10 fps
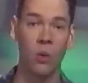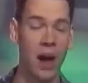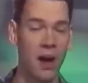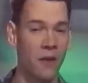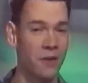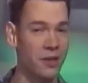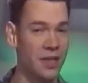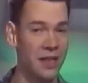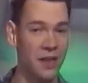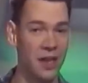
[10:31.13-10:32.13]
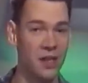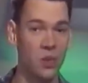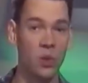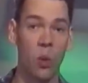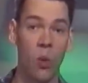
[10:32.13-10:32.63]
right off their TVs
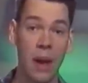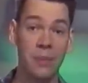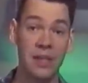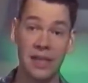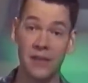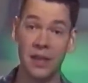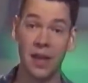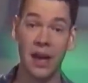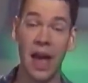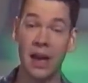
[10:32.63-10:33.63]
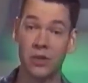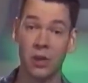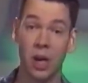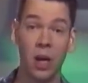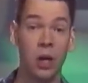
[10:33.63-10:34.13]
with a web TV-like
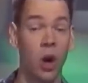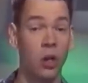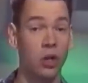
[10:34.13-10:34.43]
extra called